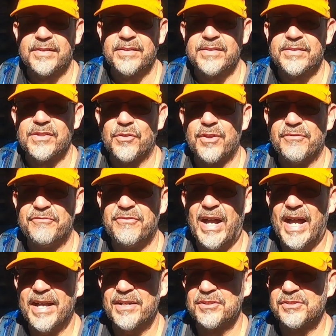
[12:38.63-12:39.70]
So the
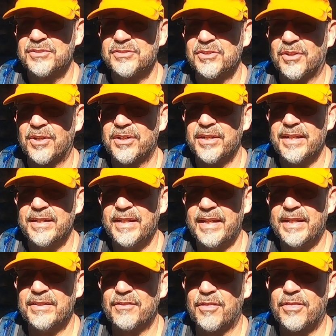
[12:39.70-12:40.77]
fire
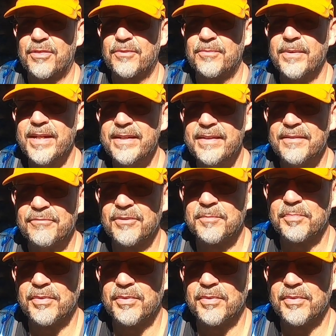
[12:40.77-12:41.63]
started in 3 different